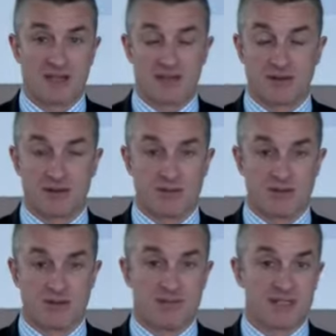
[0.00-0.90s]
They thought the
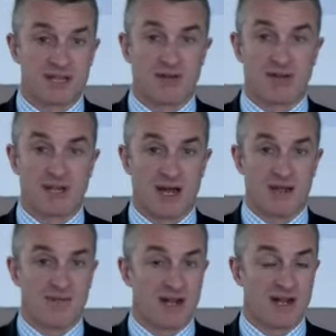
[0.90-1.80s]
bid materially
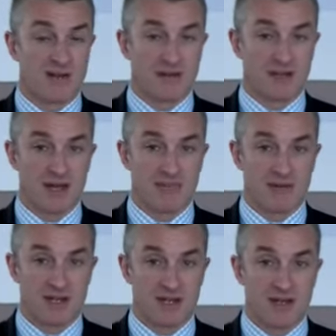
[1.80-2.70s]
undervalued the
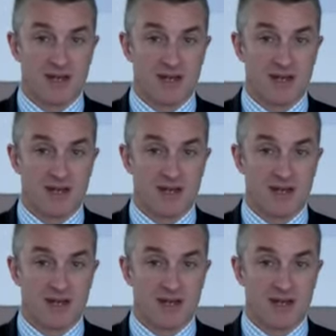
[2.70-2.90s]
company